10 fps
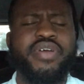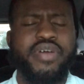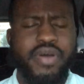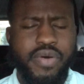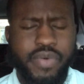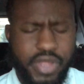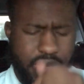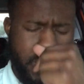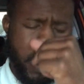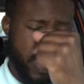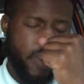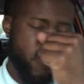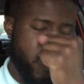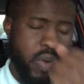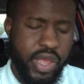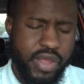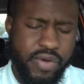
going, Lord, and wait